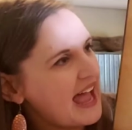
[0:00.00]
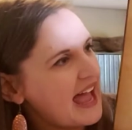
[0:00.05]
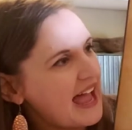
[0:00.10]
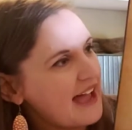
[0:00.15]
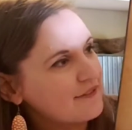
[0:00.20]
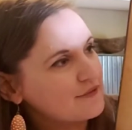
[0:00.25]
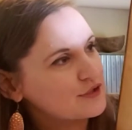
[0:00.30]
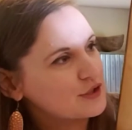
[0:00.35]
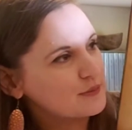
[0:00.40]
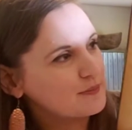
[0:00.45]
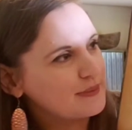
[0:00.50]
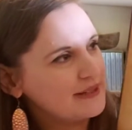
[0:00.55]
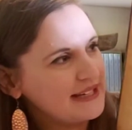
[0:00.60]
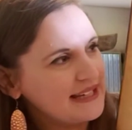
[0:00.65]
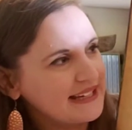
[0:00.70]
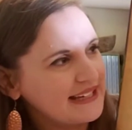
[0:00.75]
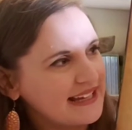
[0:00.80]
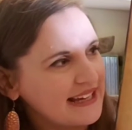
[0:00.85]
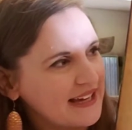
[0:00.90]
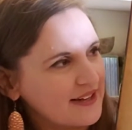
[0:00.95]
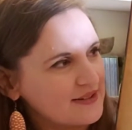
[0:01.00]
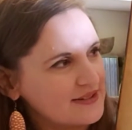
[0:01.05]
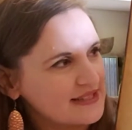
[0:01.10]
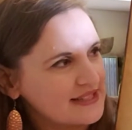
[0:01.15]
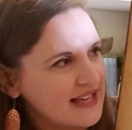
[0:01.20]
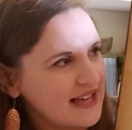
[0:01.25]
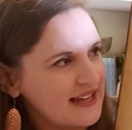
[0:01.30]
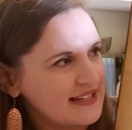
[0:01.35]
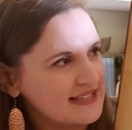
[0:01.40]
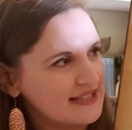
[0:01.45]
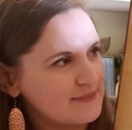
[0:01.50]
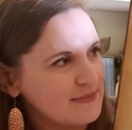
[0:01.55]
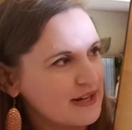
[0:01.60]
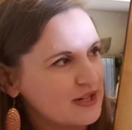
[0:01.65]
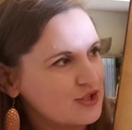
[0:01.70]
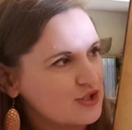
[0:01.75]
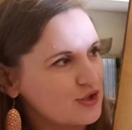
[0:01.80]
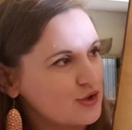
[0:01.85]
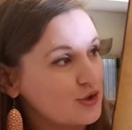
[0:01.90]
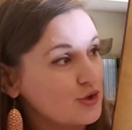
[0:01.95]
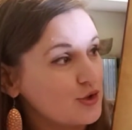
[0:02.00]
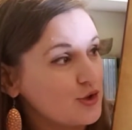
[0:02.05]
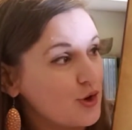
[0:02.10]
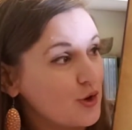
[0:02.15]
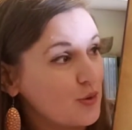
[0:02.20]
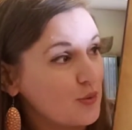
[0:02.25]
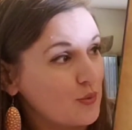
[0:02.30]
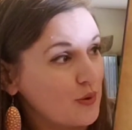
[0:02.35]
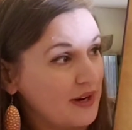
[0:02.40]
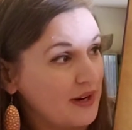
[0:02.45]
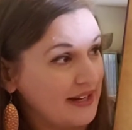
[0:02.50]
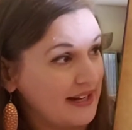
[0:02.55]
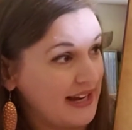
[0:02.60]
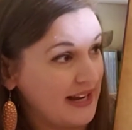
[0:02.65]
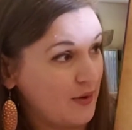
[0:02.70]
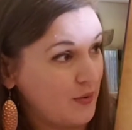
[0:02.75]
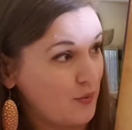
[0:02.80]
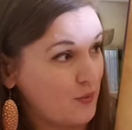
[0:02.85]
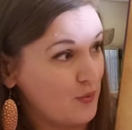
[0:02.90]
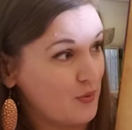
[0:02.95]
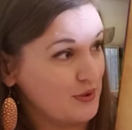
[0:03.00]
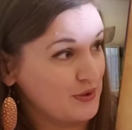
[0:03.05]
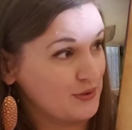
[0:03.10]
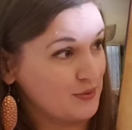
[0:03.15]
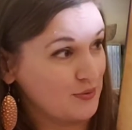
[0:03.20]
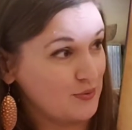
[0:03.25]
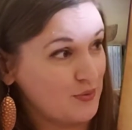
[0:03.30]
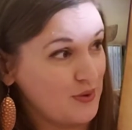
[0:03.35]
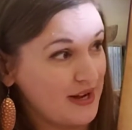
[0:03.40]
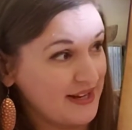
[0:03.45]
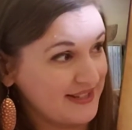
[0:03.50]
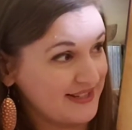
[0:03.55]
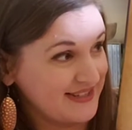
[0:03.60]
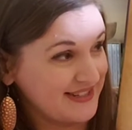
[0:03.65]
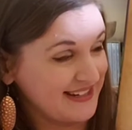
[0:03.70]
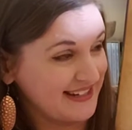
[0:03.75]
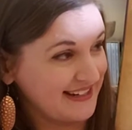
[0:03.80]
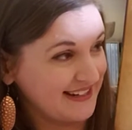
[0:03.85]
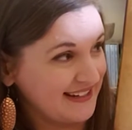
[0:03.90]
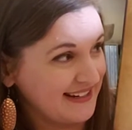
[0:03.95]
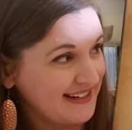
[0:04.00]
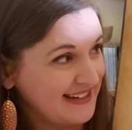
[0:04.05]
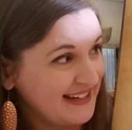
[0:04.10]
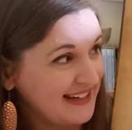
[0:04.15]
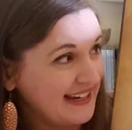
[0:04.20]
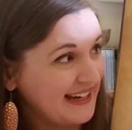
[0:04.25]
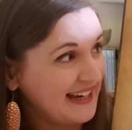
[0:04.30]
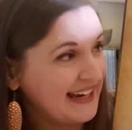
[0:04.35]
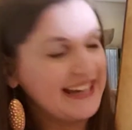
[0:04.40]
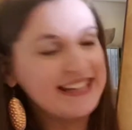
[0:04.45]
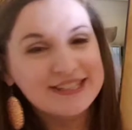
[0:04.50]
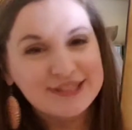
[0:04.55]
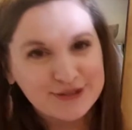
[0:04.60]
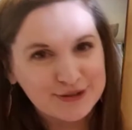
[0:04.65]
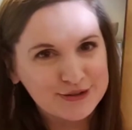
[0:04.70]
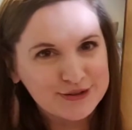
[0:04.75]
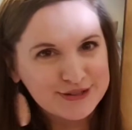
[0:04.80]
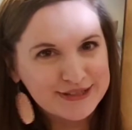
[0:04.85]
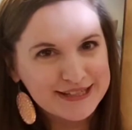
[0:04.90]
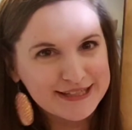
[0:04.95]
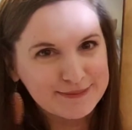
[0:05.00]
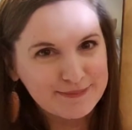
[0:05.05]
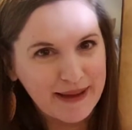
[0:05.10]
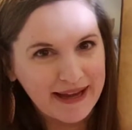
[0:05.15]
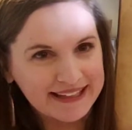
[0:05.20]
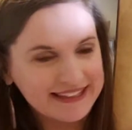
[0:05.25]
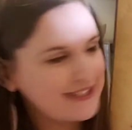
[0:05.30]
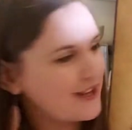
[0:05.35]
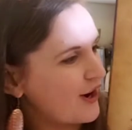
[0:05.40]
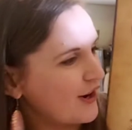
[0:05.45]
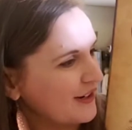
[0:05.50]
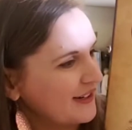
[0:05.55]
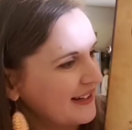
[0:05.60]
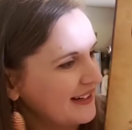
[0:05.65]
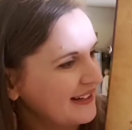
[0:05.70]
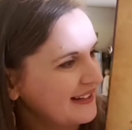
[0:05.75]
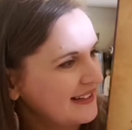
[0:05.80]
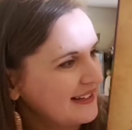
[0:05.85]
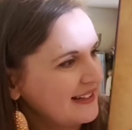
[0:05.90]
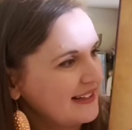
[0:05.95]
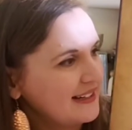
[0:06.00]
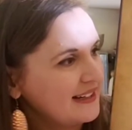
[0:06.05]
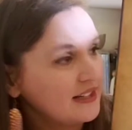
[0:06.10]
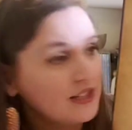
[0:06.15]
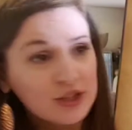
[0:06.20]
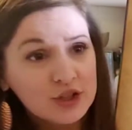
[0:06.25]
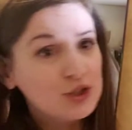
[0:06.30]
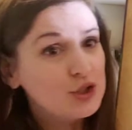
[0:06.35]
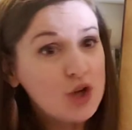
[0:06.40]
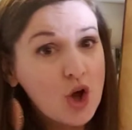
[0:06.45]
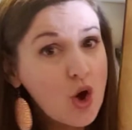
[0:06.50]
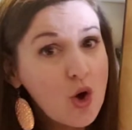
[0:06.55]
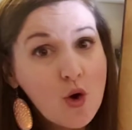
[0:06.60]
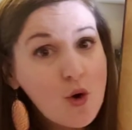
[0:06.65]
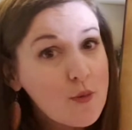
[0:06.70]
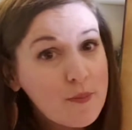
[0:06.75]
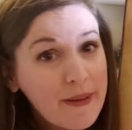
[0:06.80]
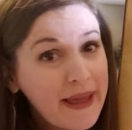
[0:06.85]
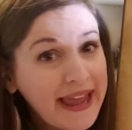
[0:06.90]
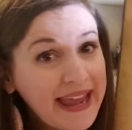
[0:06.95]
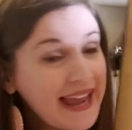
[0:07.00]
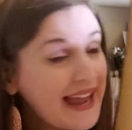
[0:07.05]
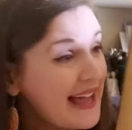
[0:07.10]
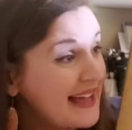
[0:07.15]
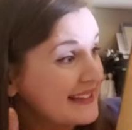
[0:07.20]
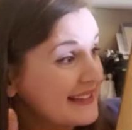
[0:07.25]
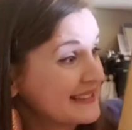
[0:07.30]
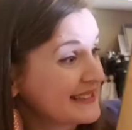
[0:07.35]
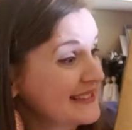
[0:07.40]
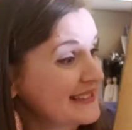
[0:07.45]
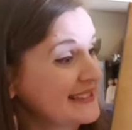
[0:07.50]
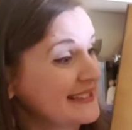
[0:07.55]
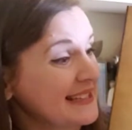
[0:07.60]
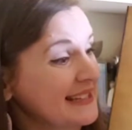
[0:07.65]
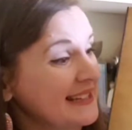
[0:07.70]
After peeking outside to make sure no one was watching, he searched his backyard. No pants!